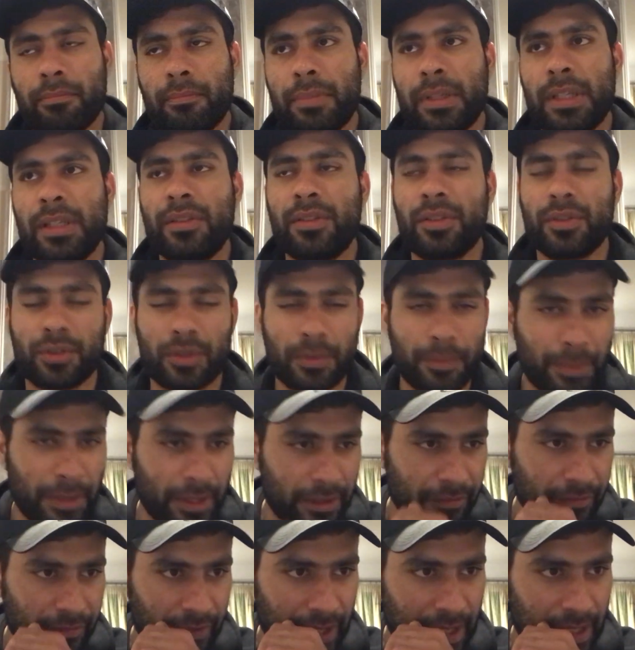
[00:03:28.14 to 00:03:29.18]
be such a
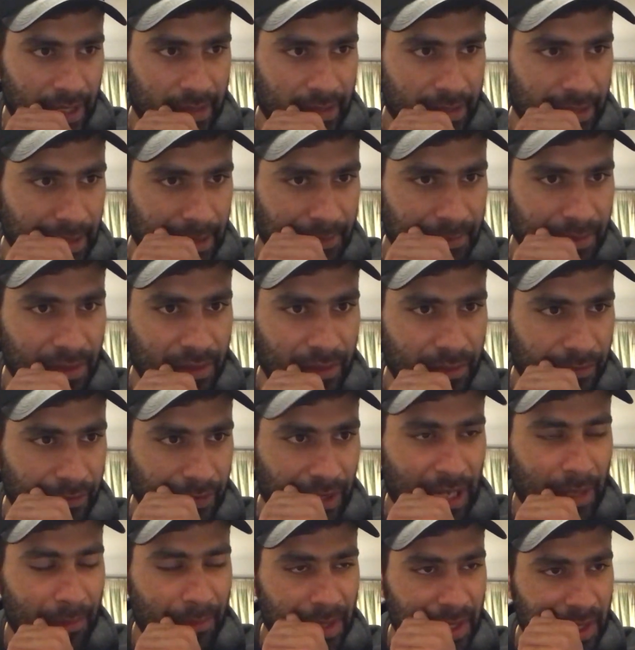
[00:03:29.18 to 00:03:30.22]
big fight in terms of
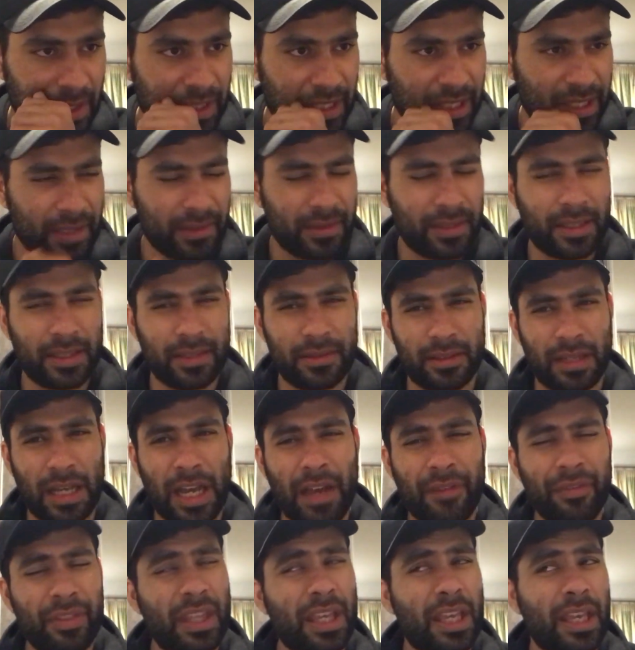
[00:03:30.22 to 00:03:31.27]
how many tickets it can sell.
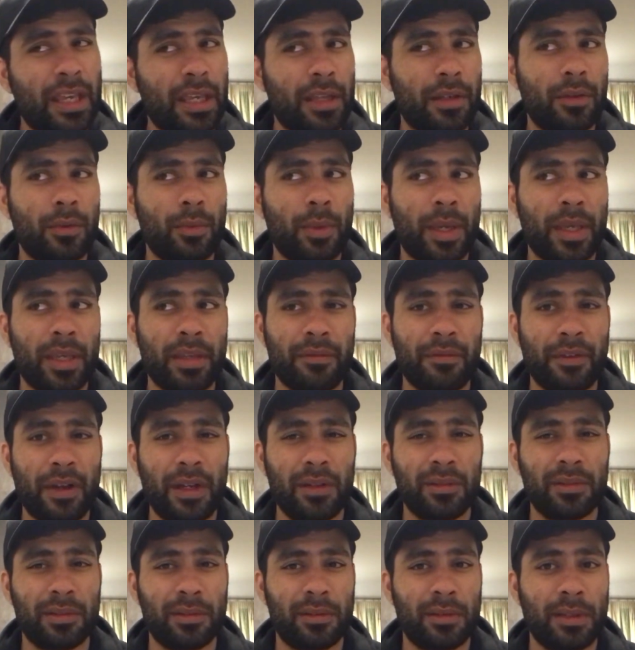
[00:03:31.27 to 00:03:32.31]
I think it can do
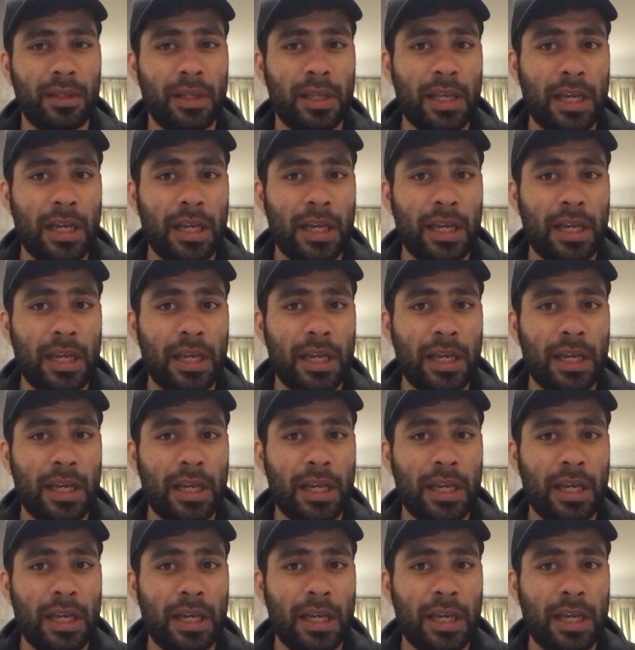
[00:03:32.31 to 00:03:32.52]
80,000.